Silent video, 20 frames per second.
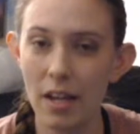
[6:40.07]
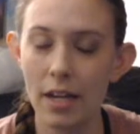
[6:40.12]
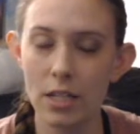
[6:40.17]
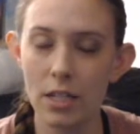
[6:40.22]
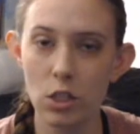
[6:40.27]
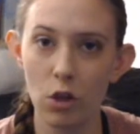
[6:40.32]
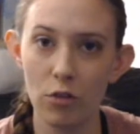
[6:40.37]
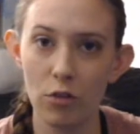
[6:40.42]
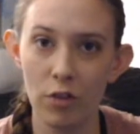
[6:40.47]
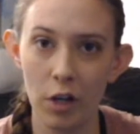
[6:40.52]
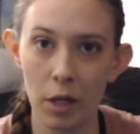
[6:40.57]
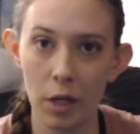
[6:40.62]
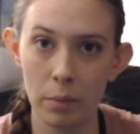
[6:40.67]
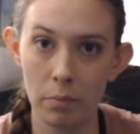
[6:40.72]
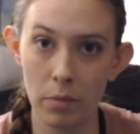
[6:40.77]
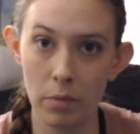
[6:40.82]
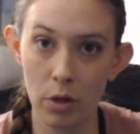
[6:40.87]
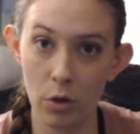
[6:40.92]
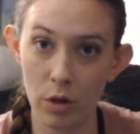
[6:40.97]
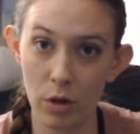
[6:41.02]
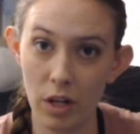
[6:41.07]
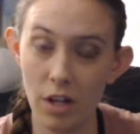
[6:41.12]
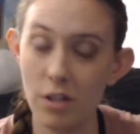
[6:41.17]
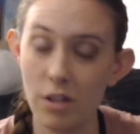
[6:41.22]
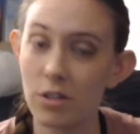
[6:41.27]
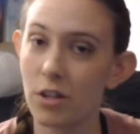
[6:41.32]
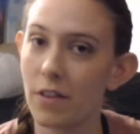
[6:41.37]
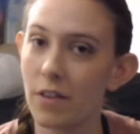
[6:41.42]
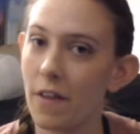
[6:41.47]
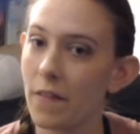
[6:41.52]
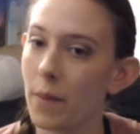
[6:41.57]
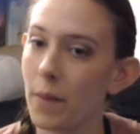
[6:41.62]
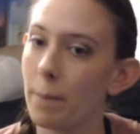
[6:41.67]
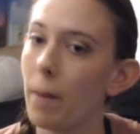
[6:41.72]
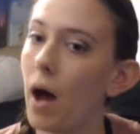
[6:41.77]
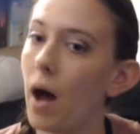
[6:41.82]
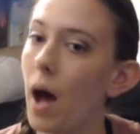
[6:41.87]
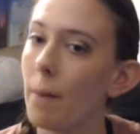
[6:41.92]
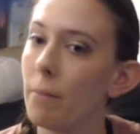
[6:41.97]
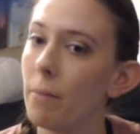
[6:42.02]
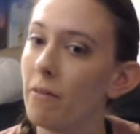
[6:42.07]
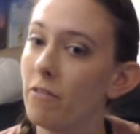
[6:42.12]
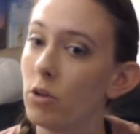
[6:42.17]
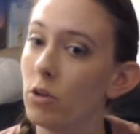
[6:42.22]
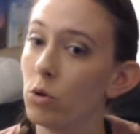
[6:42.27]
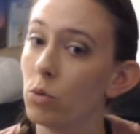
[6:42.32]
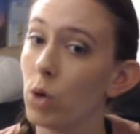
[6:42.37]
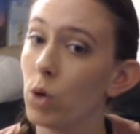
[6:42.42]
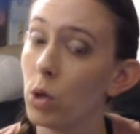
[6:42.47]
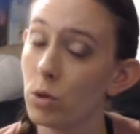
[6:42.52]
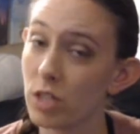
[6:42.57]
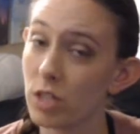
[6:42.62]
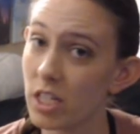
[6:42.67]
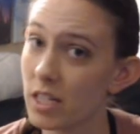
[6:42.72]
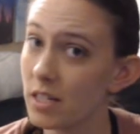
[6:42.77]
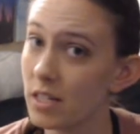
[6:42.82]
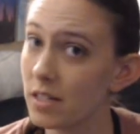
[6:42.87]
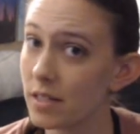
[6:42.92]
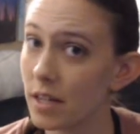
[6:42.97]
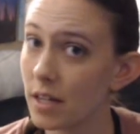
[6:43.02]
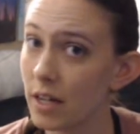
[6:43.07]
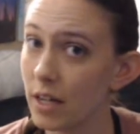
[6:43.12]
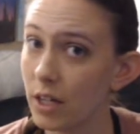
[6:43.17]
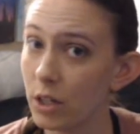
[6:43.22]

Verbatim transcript: It's all very muted so that the pop of the roses